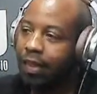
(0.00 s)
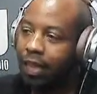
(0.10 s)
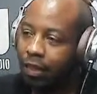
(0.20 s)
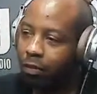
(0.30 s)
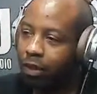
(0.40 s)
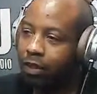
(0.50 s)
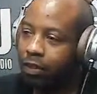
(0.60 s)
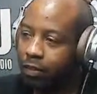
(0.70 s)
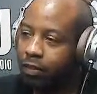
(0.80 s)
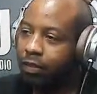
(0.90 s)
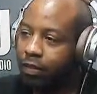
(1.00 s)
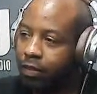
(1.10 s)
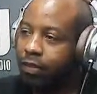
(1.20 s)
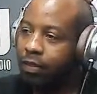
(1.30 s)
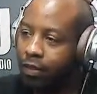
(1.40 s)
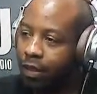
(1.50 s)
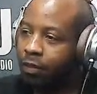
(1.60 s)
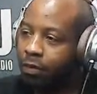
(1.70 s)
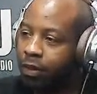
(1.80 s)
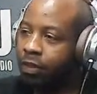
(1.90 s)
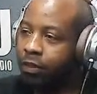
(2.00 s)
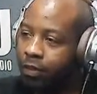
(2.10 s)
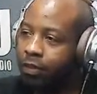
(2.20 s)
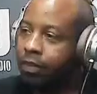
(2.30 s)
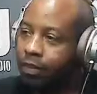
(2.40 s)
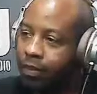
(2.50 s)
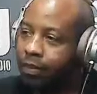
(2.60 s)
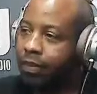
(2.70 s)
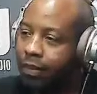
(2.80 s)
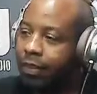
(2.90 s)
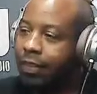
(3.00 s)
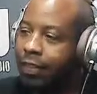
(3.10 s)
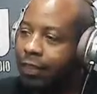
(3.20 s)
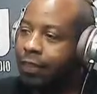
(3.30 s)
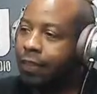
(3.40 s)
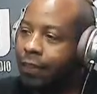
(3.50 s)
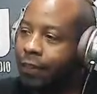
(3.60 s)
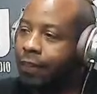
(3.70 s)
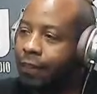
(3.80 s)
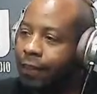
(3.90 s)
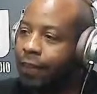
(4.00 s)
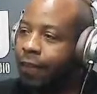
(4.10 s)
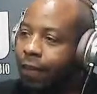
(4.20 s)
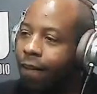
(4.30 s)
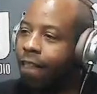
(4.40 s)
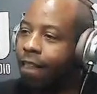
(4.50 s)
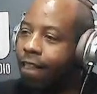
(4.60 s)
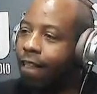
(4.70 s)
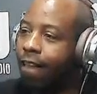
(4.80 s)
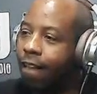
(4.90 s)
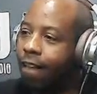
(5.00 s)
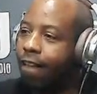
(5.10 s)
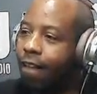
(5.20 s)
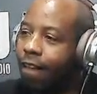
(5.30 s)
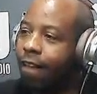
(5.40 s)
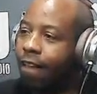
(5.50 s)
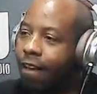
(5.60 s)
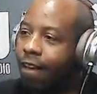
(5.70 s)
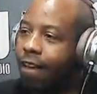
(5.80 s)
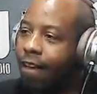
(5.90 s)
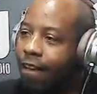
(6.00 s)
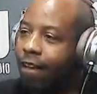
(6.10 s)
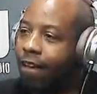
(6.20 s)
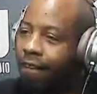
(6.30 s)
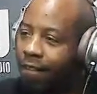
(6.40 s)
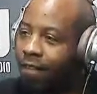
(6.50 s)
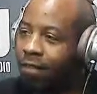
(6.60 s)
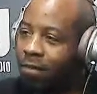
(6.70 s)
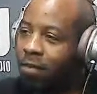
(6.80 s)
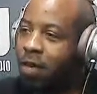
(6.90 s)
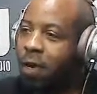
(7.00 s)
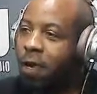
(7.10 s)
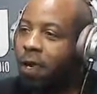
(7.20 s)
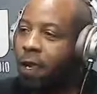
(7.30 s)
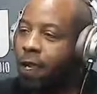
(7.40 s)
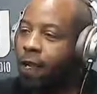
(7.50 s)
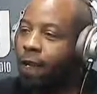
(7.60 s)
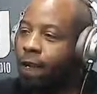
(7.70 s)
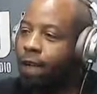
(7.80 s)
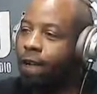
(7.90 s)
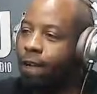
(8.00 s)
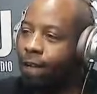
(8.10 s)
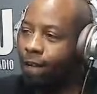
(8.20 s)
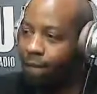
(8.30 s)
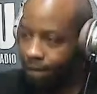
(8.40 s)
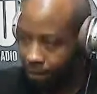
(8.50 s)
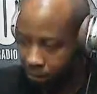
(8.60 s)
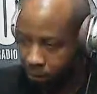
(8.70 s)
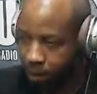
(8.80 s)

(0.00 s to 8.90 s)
I love Tyson. Trust me, I love Tyson, but I've always been a Roy Jones fan too. Roy Jones a little bit after Mike Tyson,